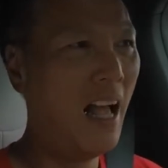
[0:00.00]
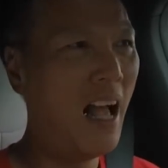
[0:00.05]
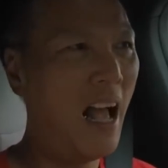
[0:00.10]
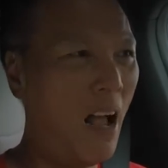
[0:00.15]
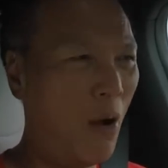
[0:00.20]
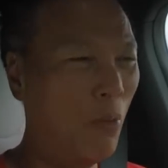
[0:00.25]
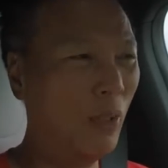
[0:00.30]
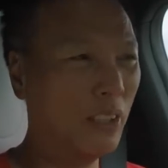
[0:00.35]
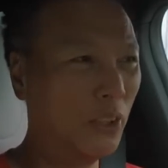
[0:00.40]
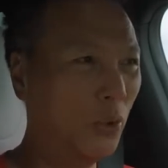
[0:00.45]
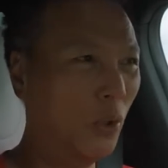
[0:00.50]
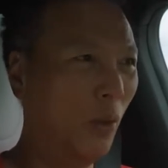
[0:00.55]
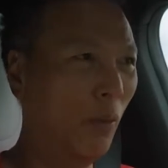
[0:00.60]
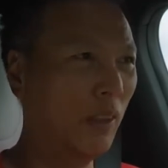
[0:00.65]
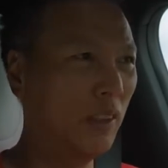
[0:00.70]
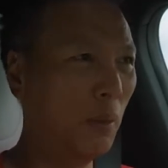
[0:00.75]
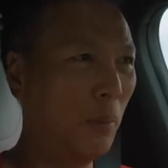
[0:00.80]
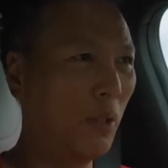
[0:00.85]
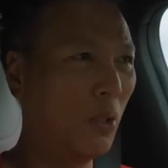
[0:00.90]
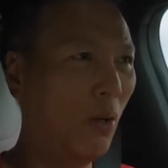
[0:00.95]
I was
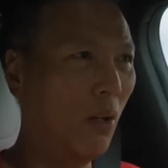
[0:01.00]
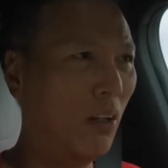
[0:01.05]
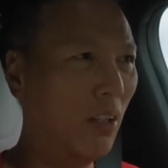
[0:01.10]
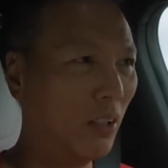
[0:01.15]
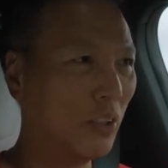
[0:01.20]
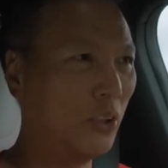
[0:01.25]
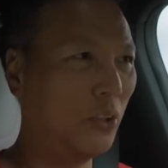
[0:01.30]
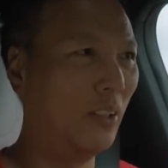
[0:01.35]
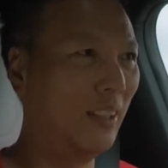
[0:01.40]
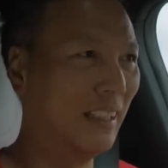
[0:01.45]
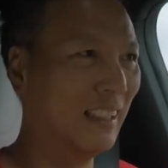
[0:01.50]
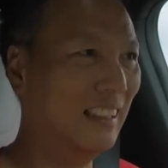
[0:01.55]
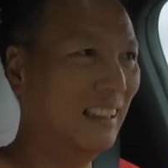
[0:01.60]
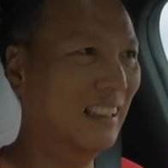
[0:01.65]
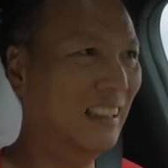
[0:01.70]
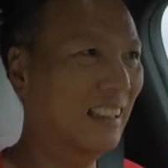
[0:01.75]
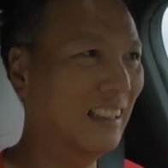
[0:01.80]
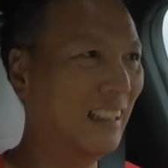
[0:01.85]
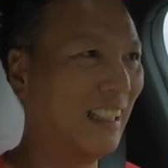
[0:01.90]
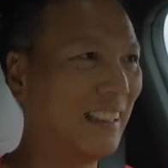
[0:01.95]
nervous about going oh should
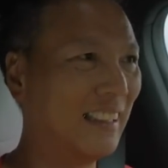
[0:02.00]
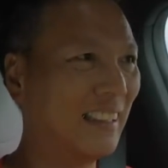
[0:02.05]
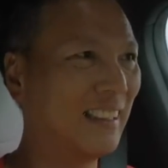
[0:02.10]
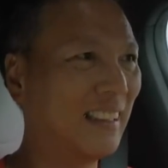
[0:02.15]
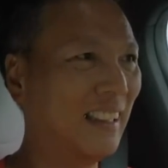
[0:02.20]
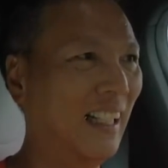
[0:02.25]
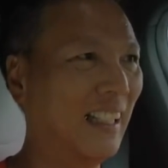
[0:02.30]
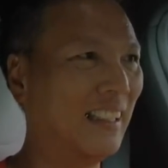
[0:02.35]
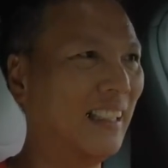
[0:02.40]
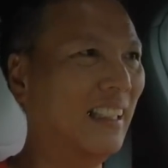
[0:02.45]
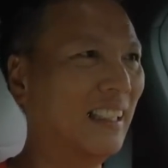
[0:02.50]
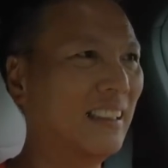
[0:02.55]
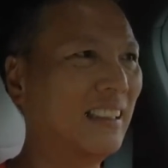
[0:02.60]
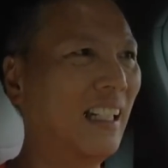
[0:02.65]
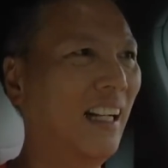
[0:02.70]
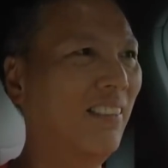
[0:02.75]
oh like like this.